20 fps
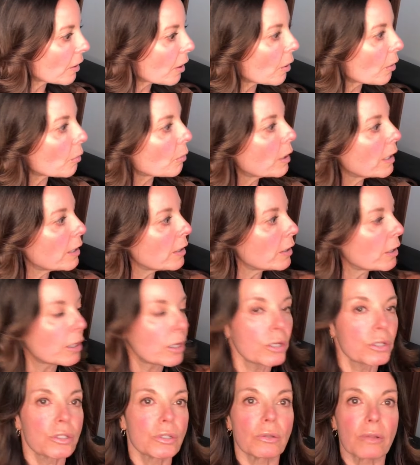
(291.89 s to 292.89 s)
go
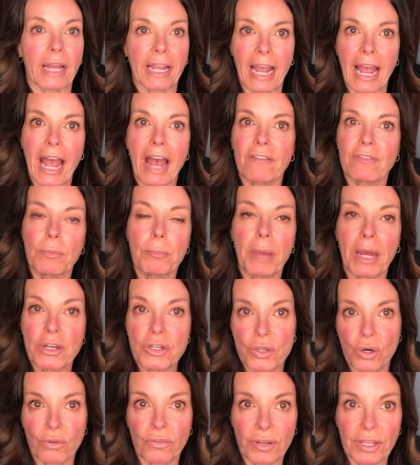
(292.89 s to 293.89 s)
to, like, I have a
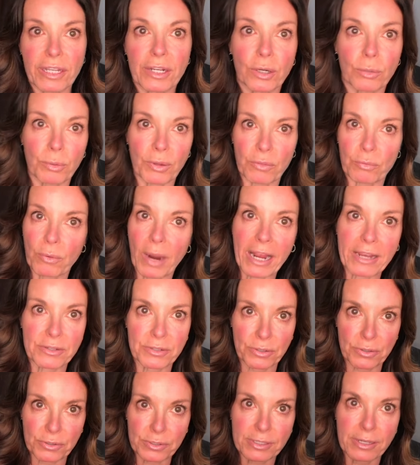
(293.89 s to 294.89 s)
bench over here with
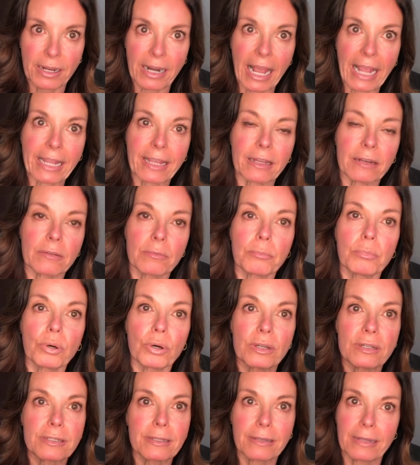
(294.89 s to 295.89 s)
risers and I can
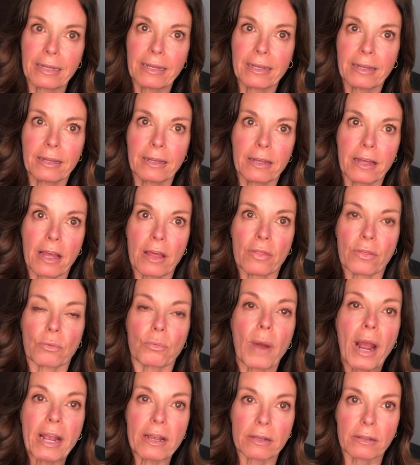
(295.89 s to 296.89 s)
put a
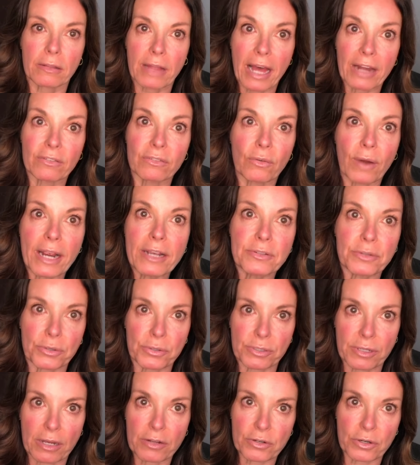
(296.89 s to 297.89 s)
lot of
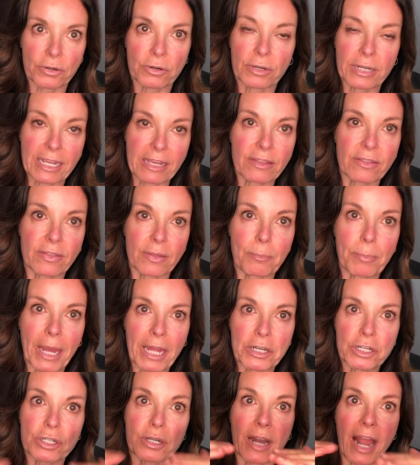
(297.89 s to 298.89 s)
risers underneath the
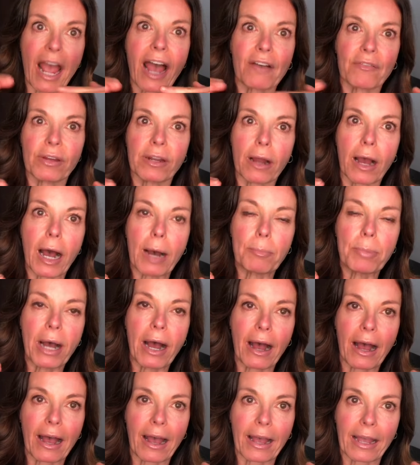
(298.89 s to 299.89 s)
bench and have it up
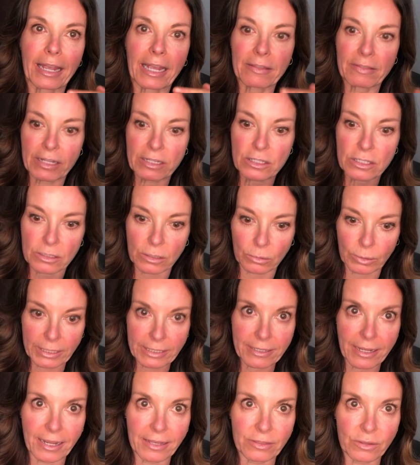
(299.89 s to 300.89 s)
high, and then slowly
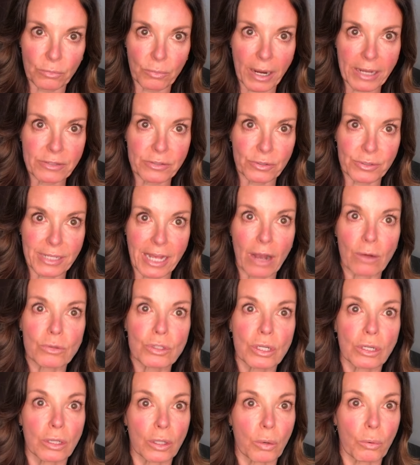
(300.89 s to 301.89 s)
take the risers out
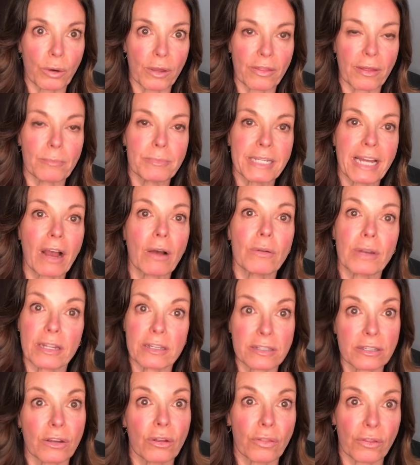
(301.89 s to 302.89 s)
to lower them down
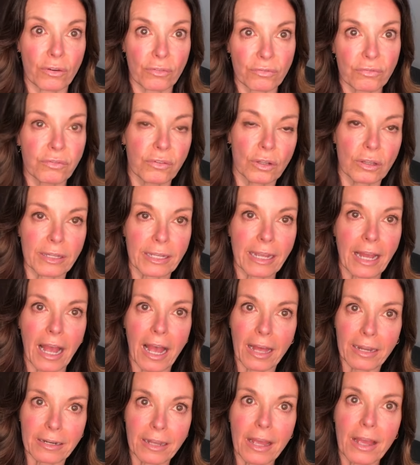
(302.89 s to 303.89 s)
until they're fully
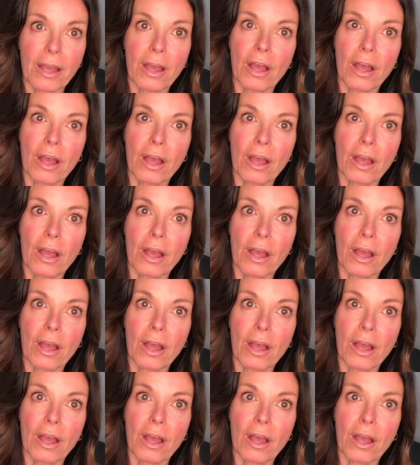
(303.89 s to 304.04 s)
on